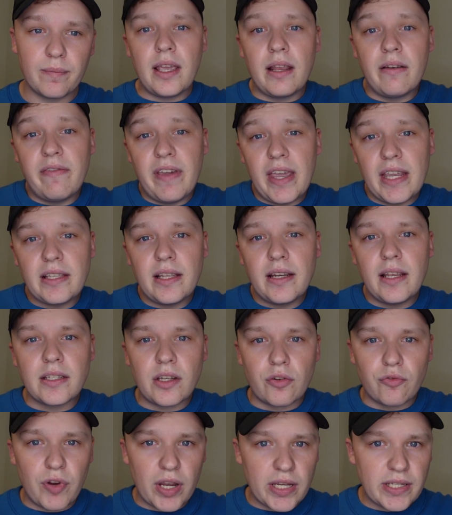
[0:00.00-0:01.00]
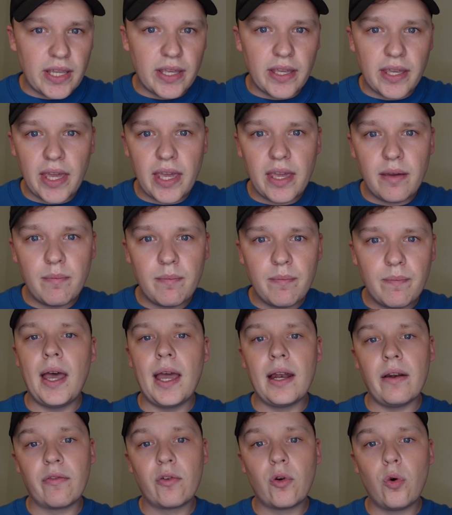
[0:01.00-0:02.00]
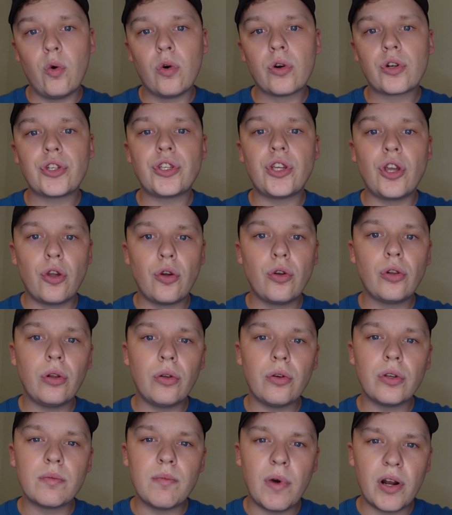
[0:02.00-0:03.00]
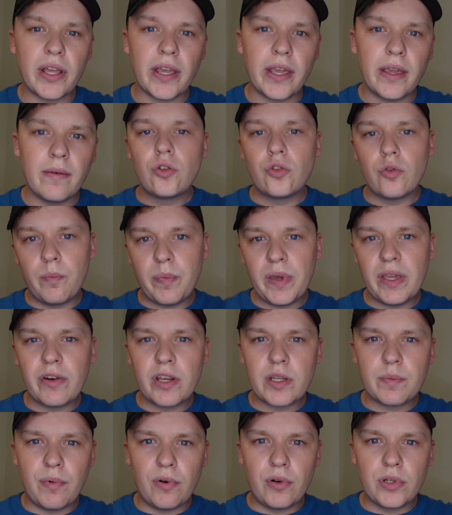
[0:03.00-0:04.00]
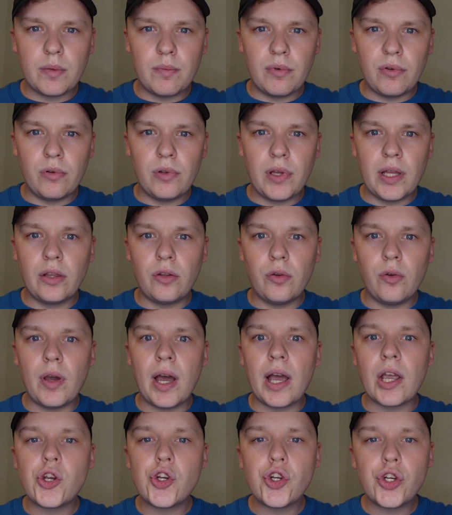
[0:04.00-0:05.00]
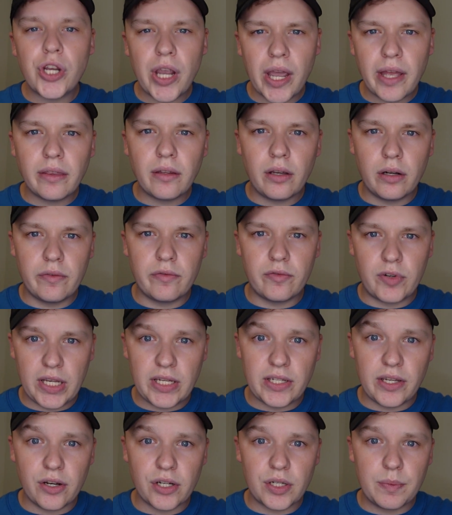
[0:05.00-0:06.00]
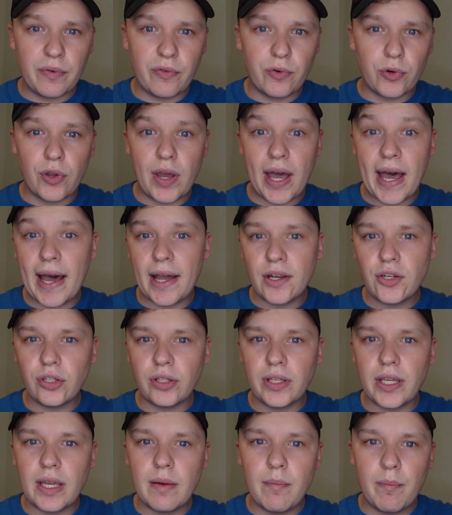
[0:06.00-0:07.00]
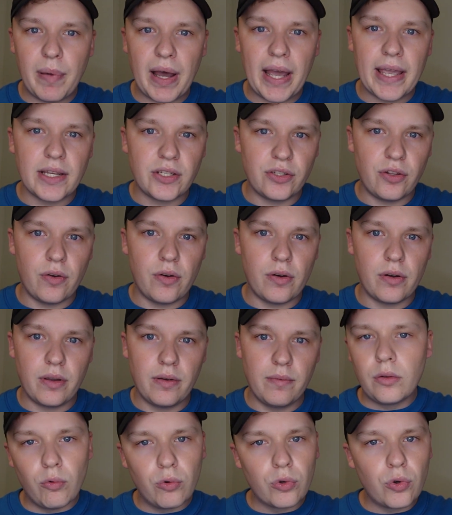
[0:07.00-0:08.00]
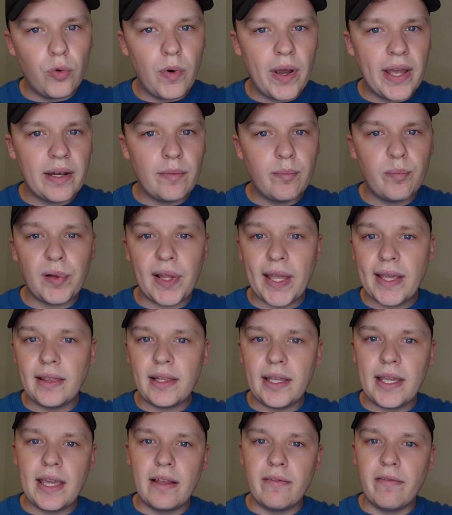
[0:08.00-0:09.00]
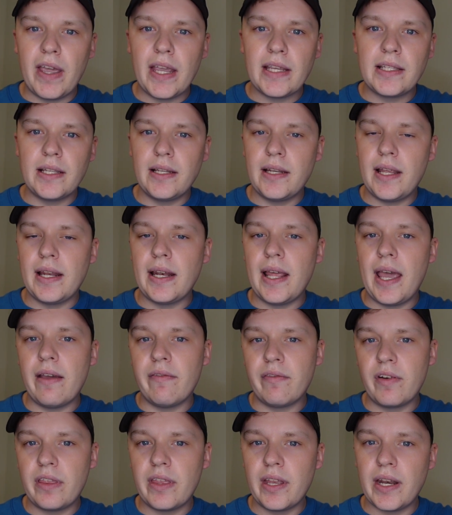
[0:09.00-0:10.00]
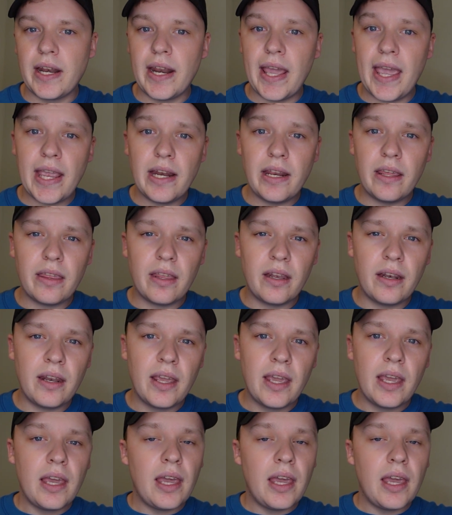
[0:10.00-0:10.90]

Investing is a risky game, and of course you could lose money. So be responsible and do a ton of research before you actually buy a stock. Don't go in blindly investing in everything and anything.